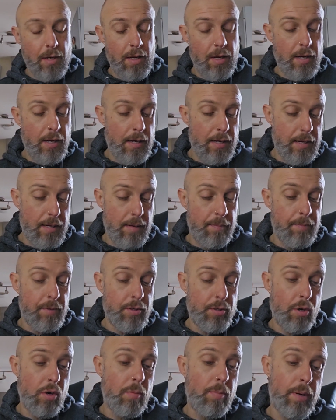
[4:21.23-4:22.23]

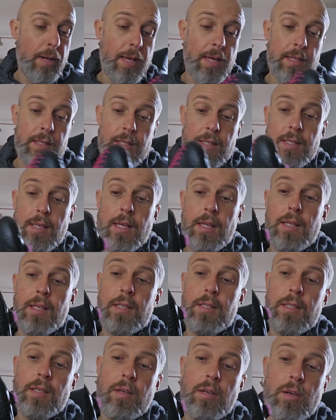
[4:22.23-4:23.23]
Sole plate, as I said,
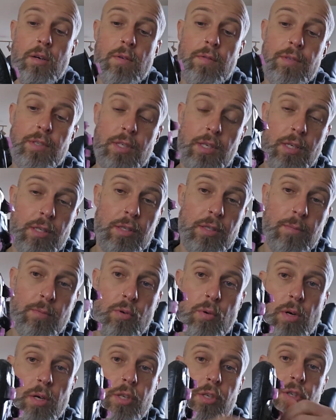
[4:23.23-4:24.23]
is obviously some
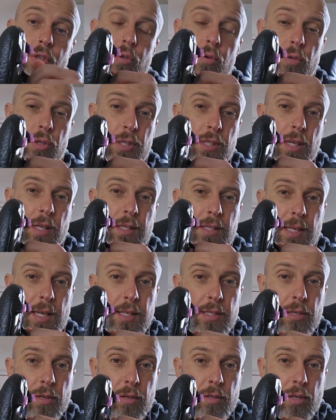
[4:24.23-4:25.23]
quite short studs
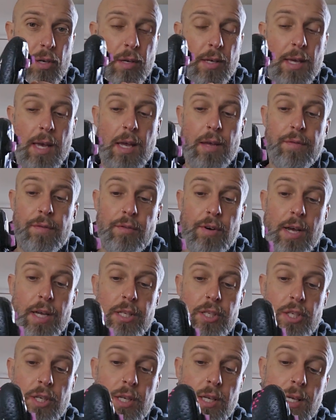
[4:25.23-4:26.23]
there, so it's okay for
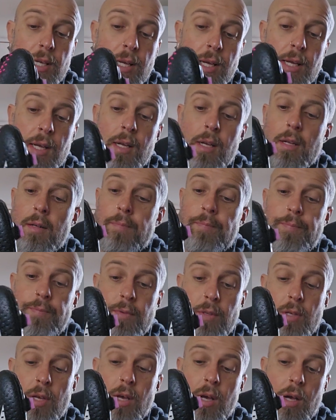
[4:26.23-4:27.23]
AG.
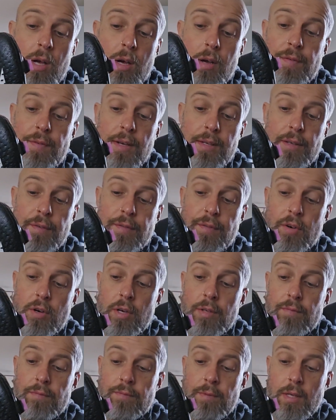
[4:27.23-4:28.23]
I found it
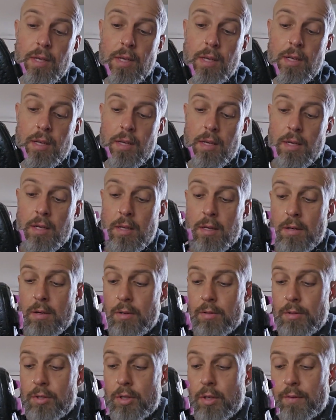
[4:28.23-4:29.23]
fine
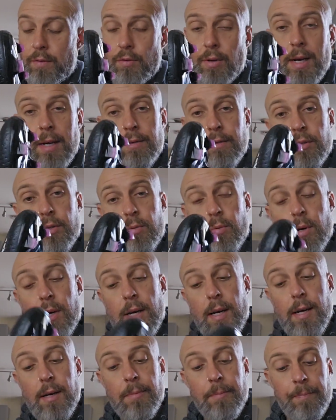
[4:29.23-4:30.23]
on soft ground as
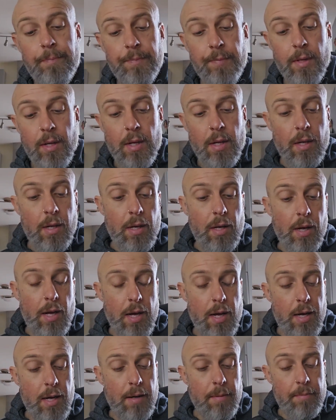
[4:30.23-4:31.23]
well.
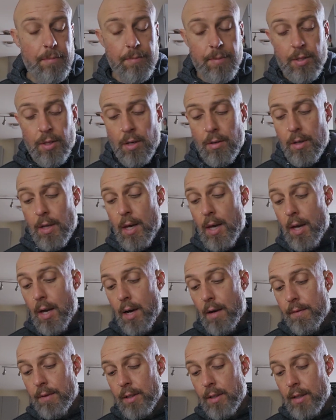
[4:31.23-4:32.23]
So yeah,
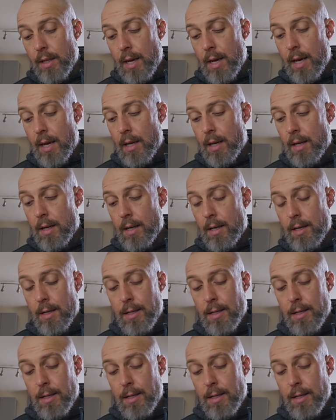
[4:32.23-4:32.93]
other than that,